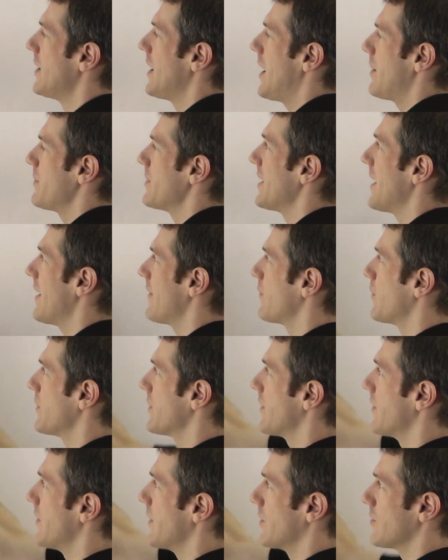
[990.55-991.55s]
I'll be left with
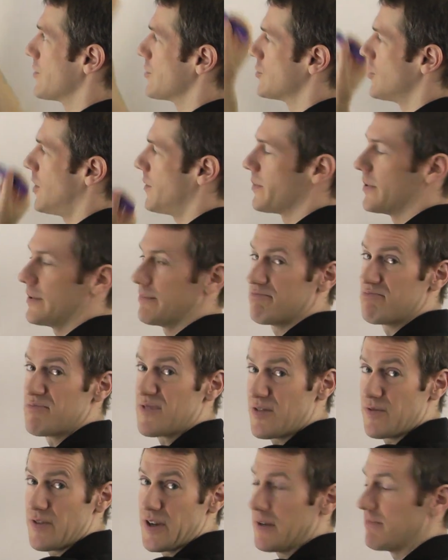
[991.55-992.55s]
the thing on the top,
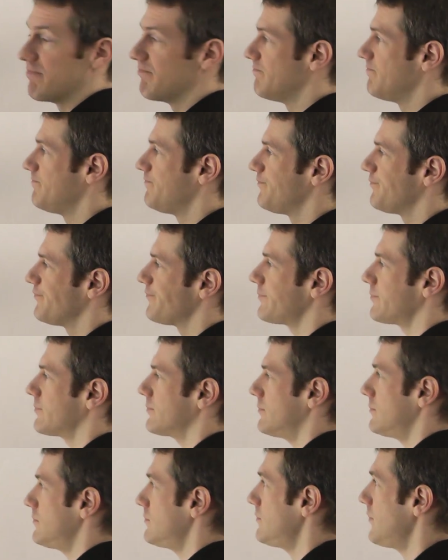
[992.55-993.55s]
the v.
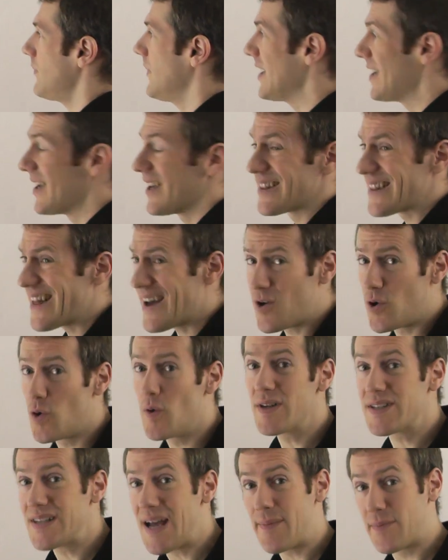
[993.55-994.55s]
That
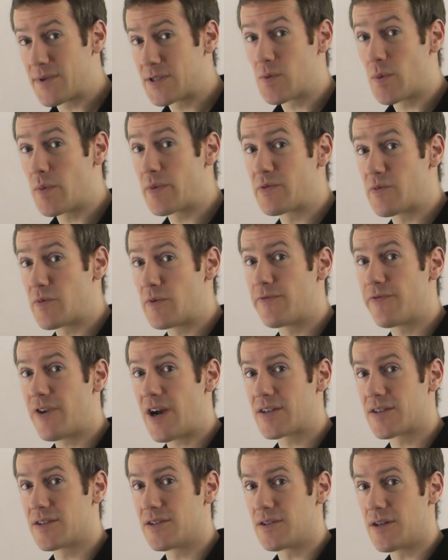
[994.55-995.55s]
always happens when we remove
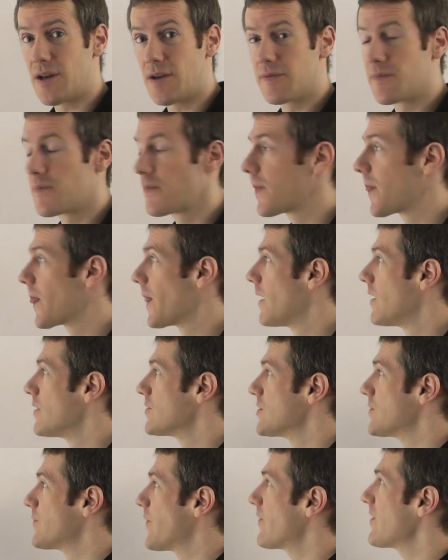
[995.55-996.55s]
fractions though.
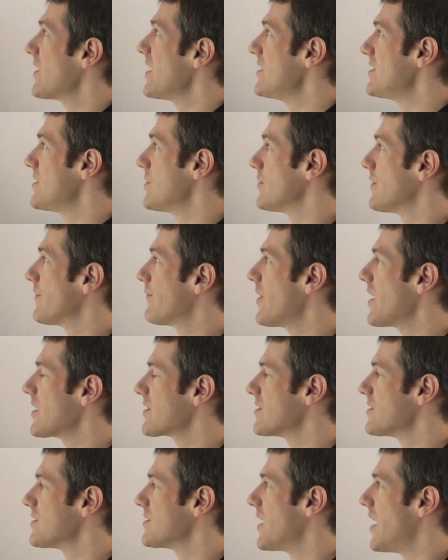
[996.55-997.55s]
So it's very easy on the
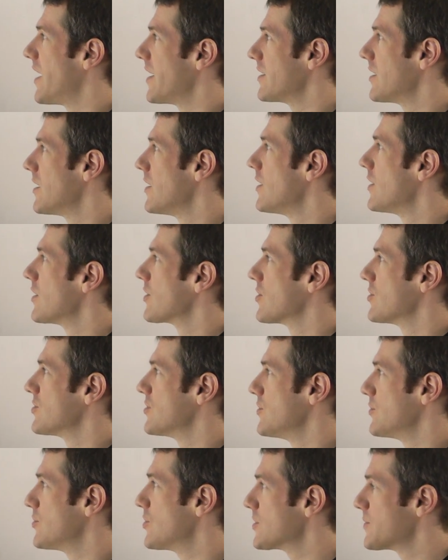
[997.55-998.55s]
fraction side because
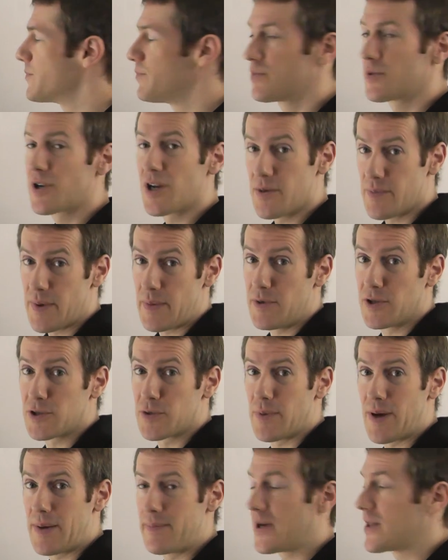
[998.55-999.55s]
you're just going to be
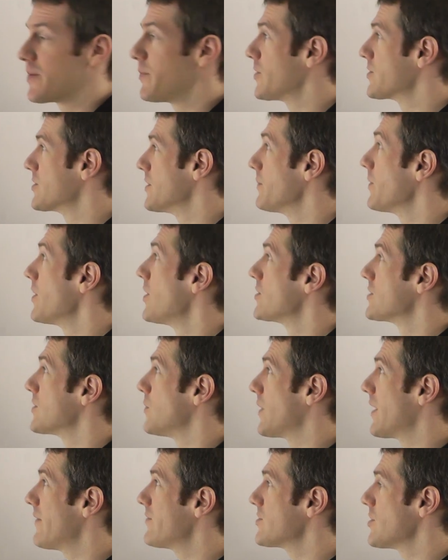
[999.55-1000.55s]
multiplying by the bottom, so
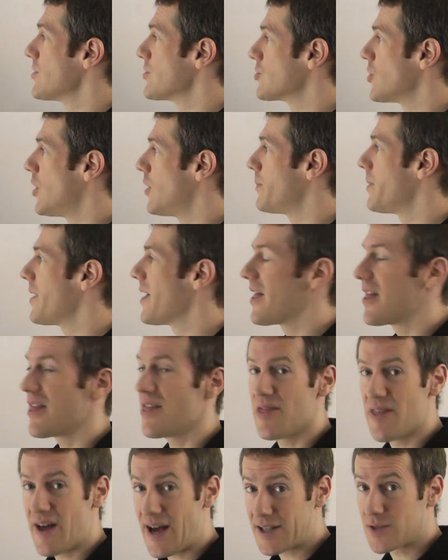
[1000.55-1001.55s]
whatever's on the top,
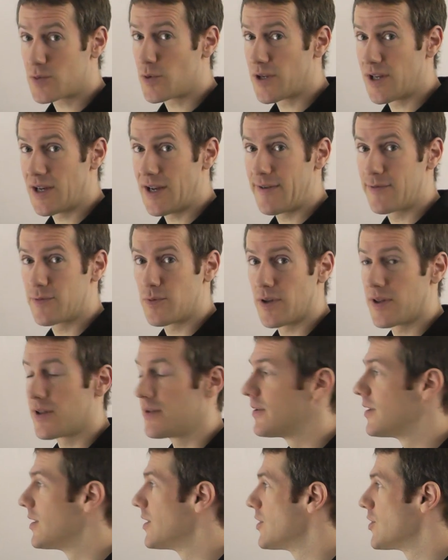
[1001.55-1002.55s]
that's what you're left with.
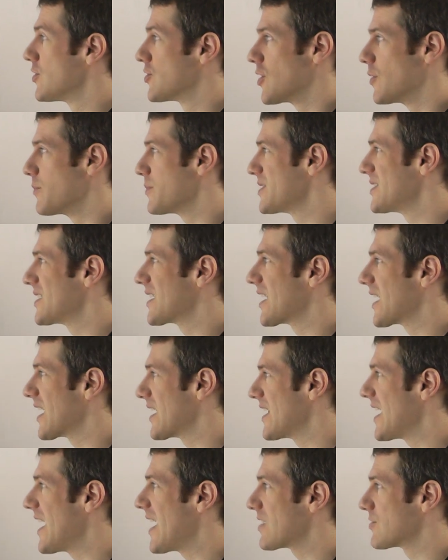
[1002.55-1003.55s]
Don't be sticking
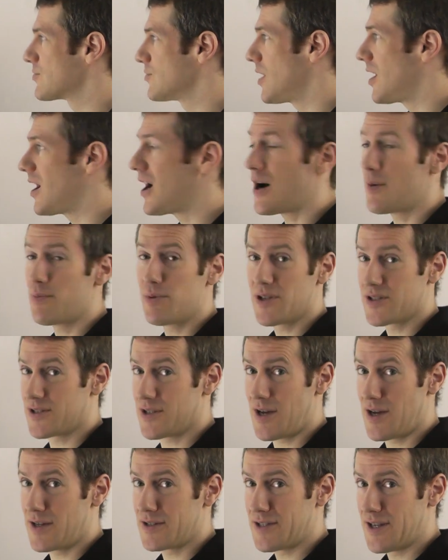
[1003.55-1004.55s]
any extra r plus
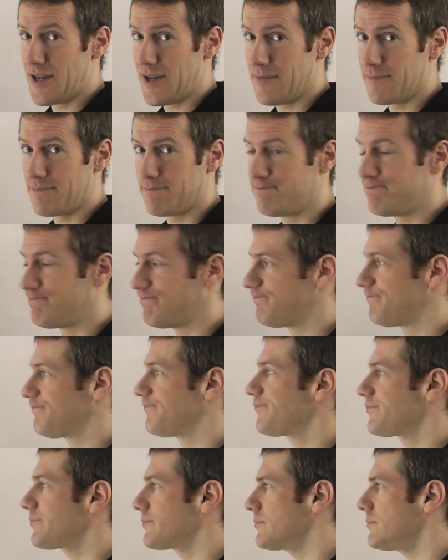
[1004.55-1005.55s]
r's here.
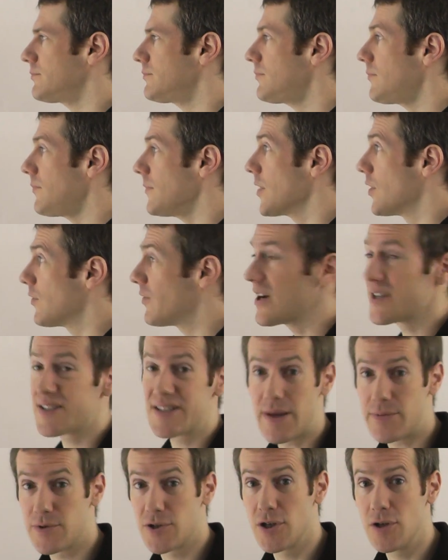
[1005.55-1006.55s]
Alright,
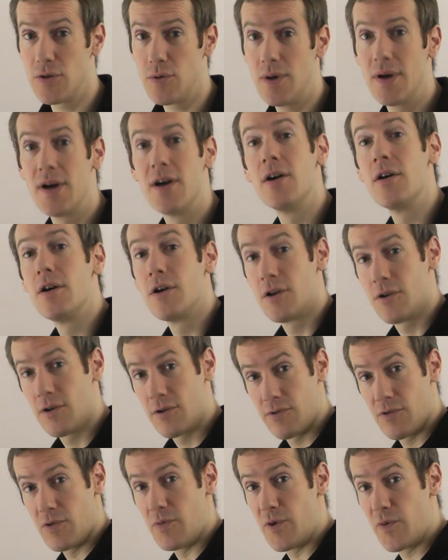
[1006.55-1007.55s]
step 2,
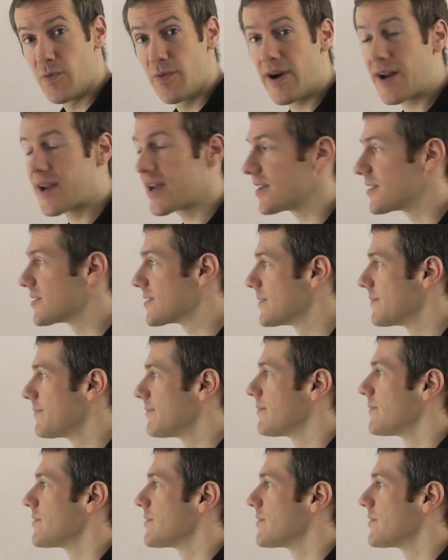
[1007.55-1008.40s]
remove brackets.